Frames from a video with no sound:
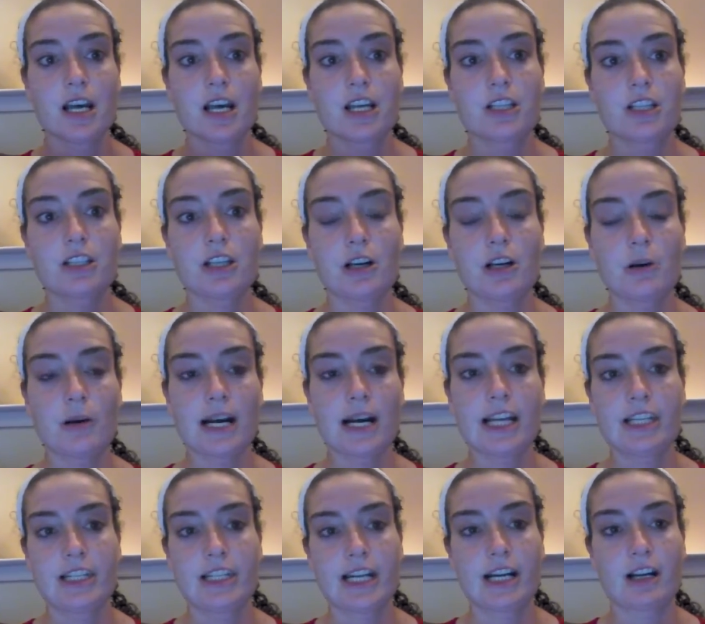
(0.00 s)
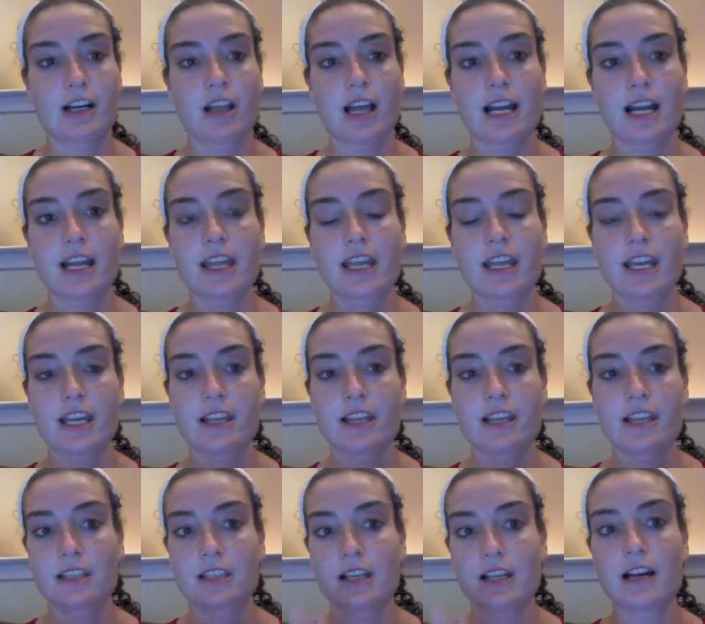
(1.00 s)
So I share a lot of
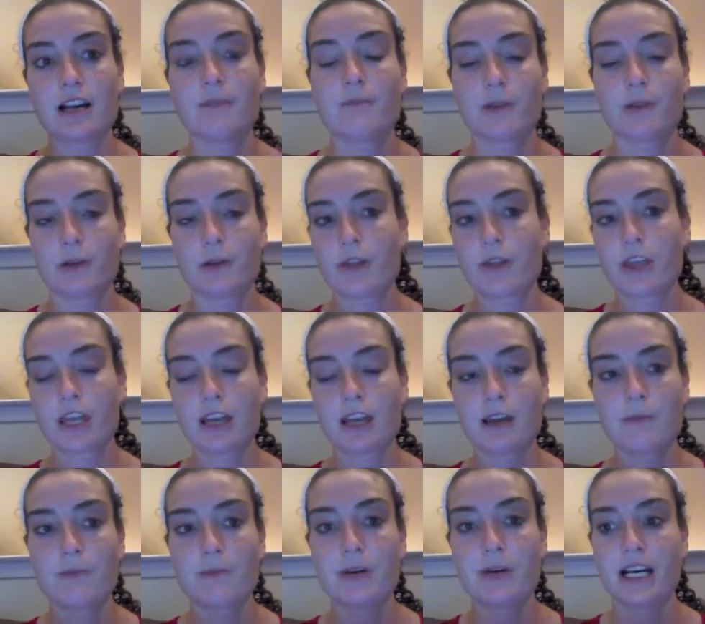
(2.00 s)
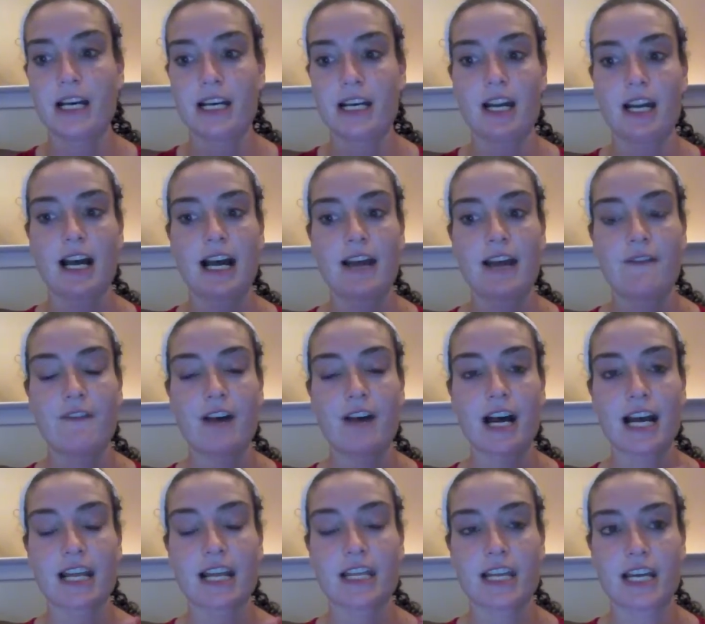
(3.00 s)
things on both, but I
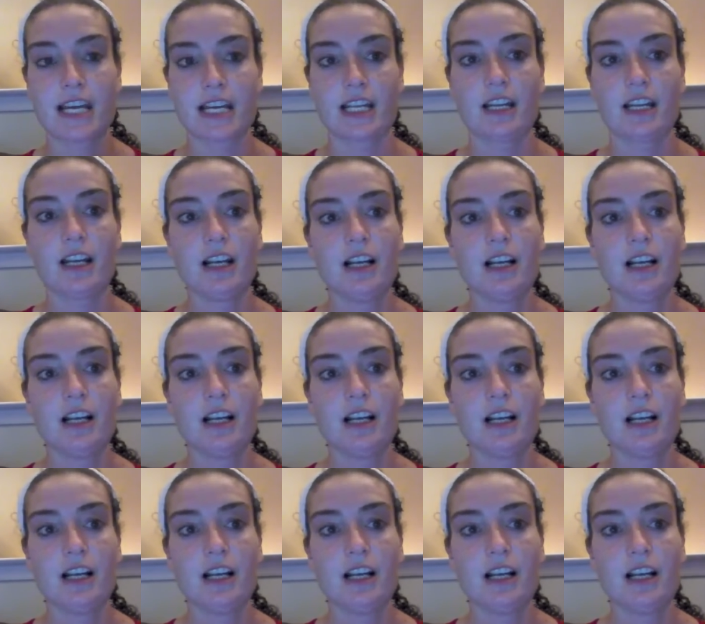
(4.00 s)
find that